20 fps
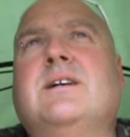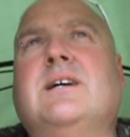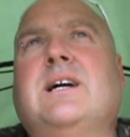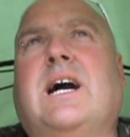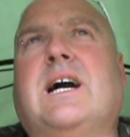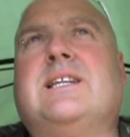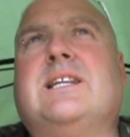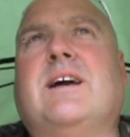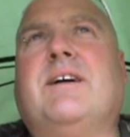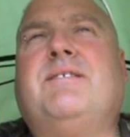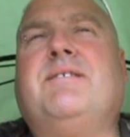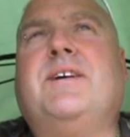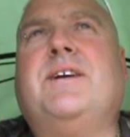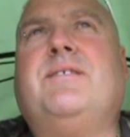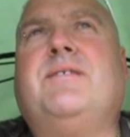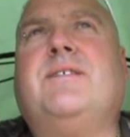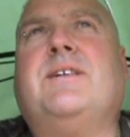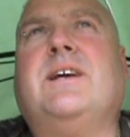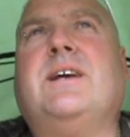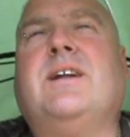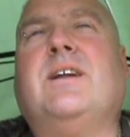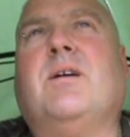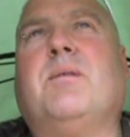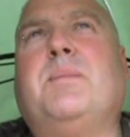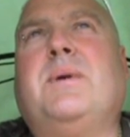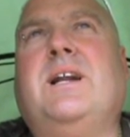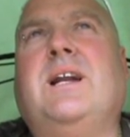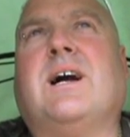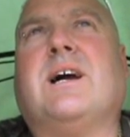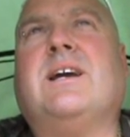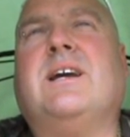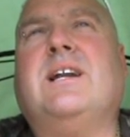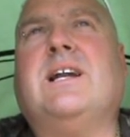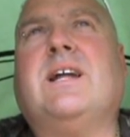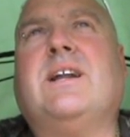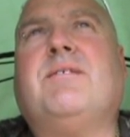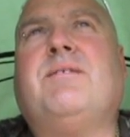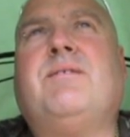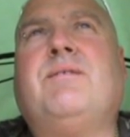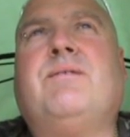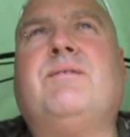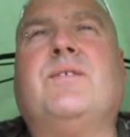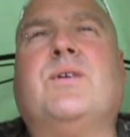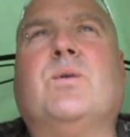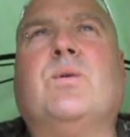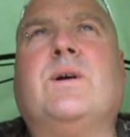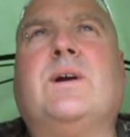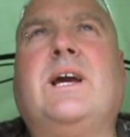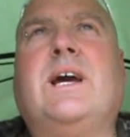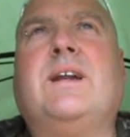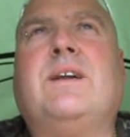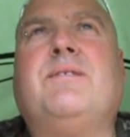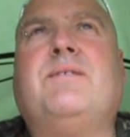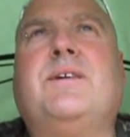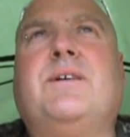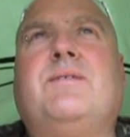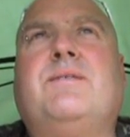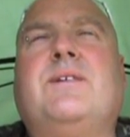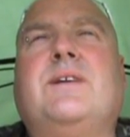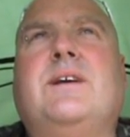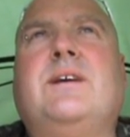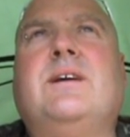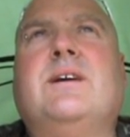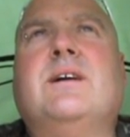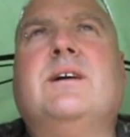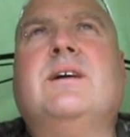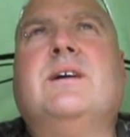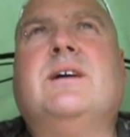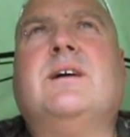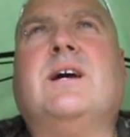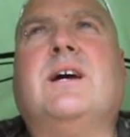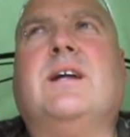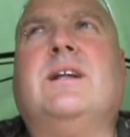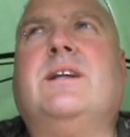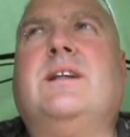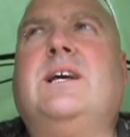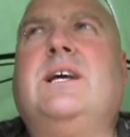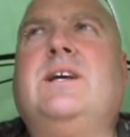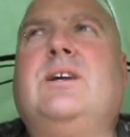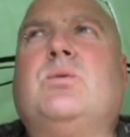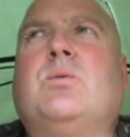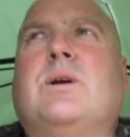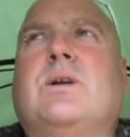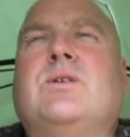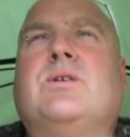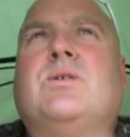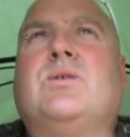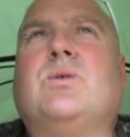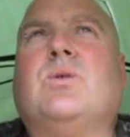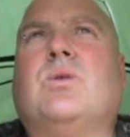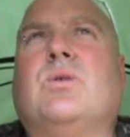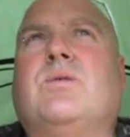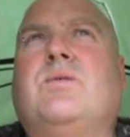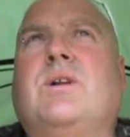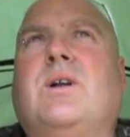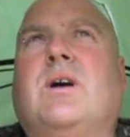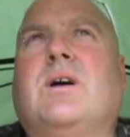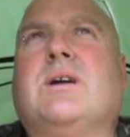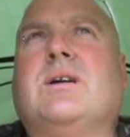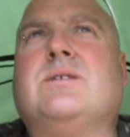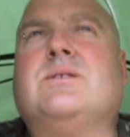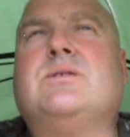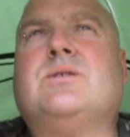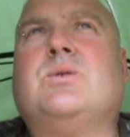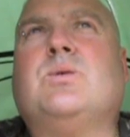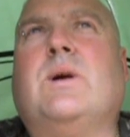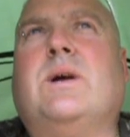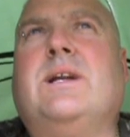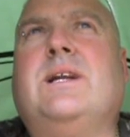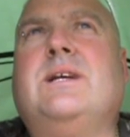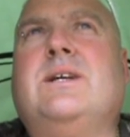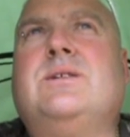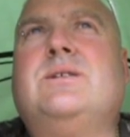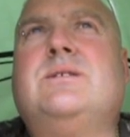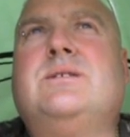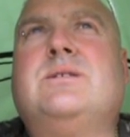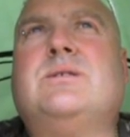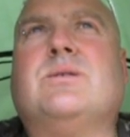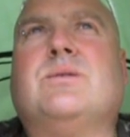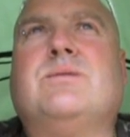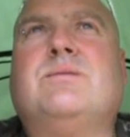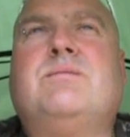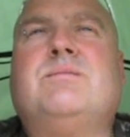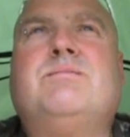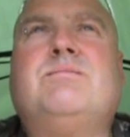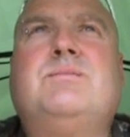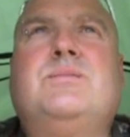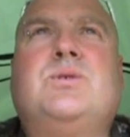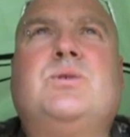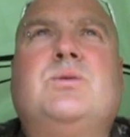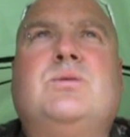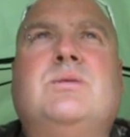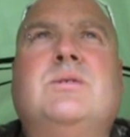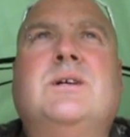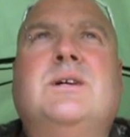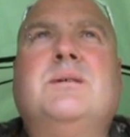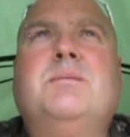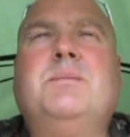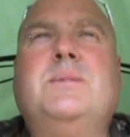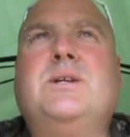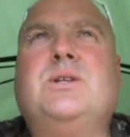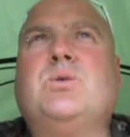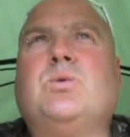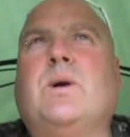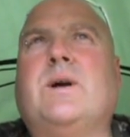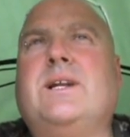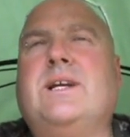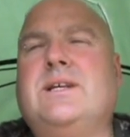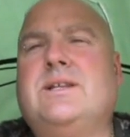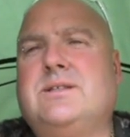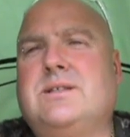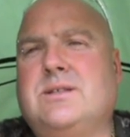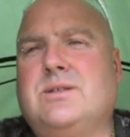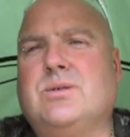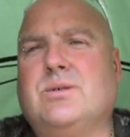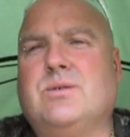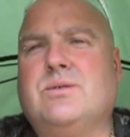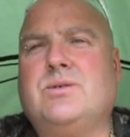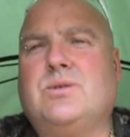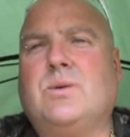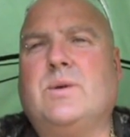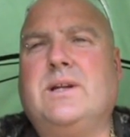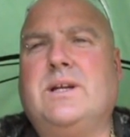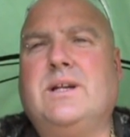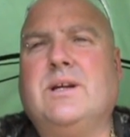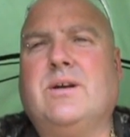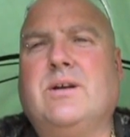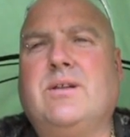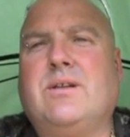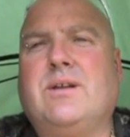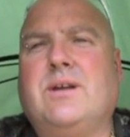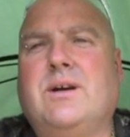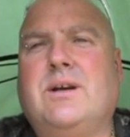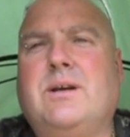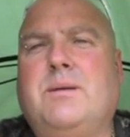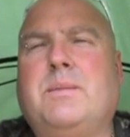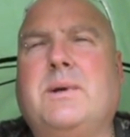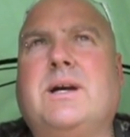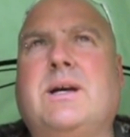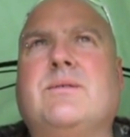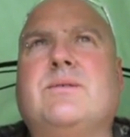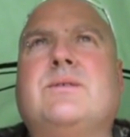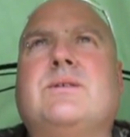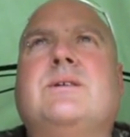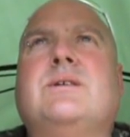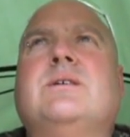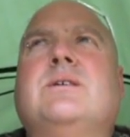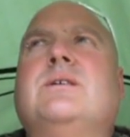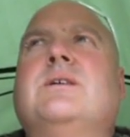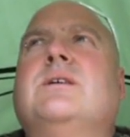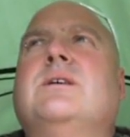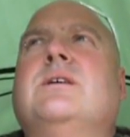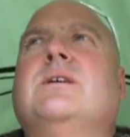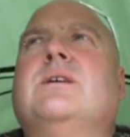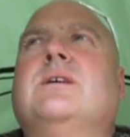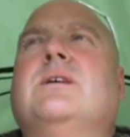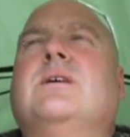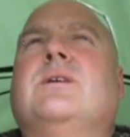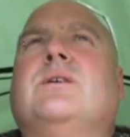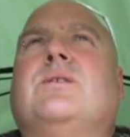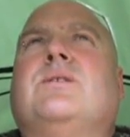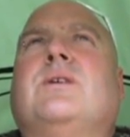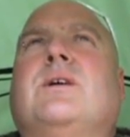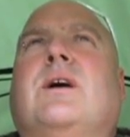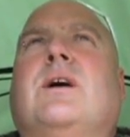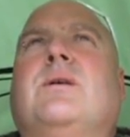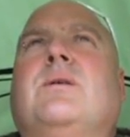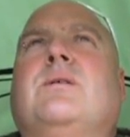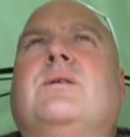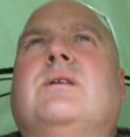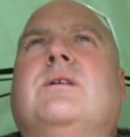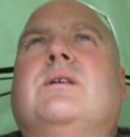had that 50 and I've been lucky and had a 40 and a 50. And his ones are sort of like 20, sort of mid-20s to sort of 29, 30 pound. So